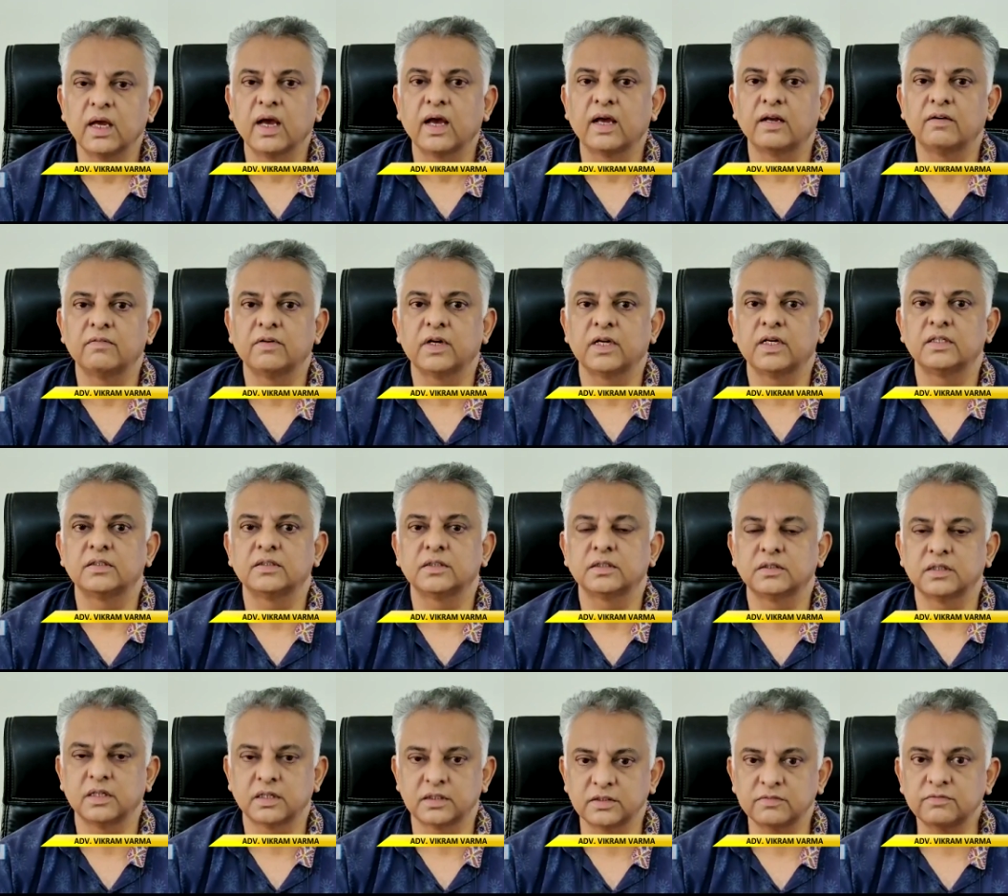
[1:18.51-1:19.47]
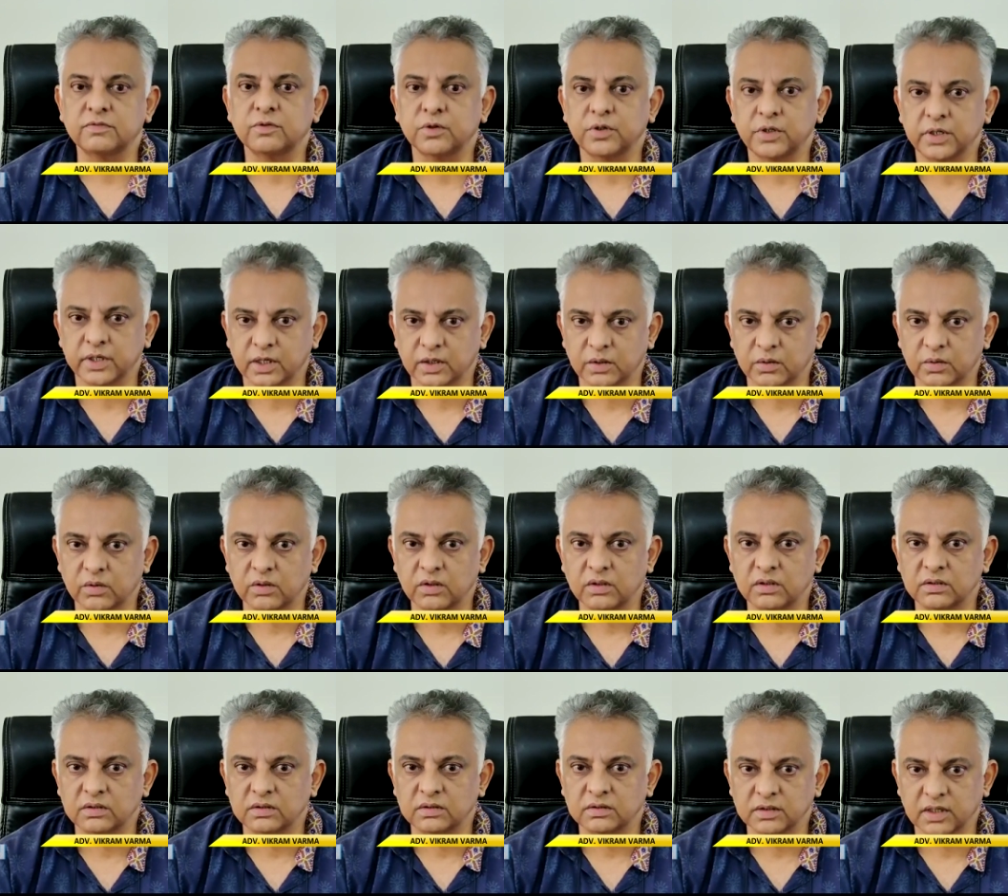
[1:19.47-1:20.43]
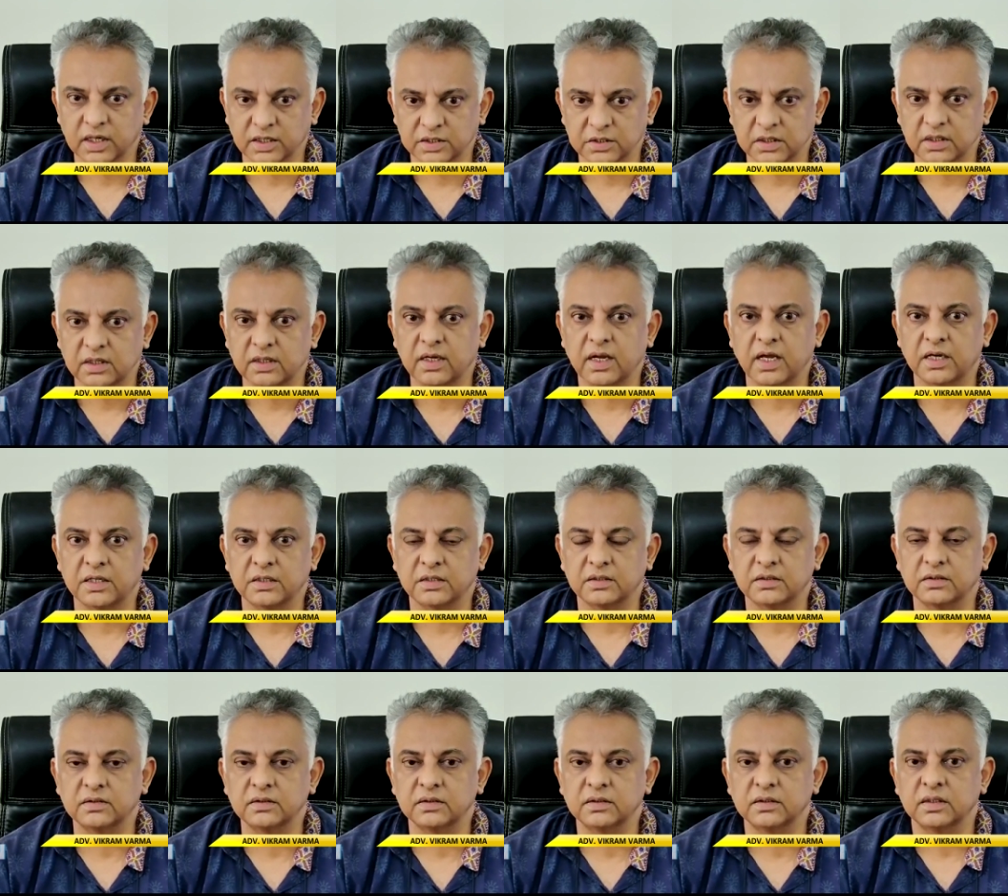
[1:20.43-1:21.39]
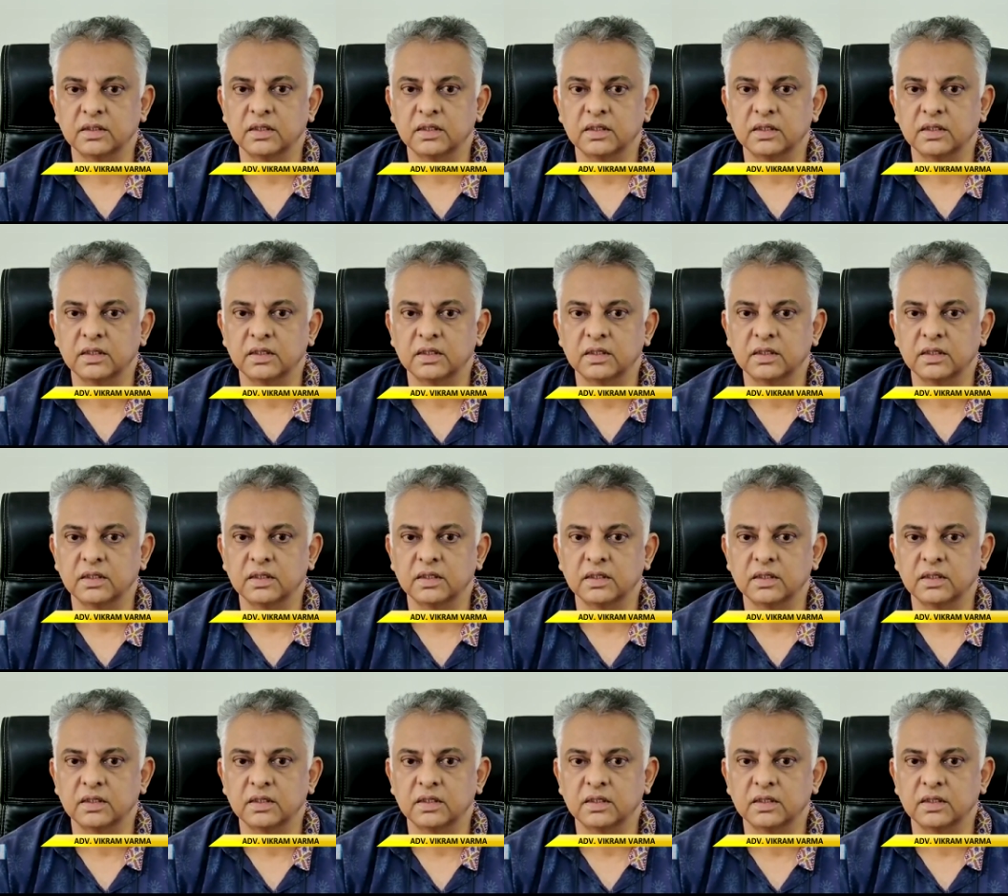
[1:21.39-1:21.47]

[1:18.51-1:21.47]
and one is a 34-year-old Russian national.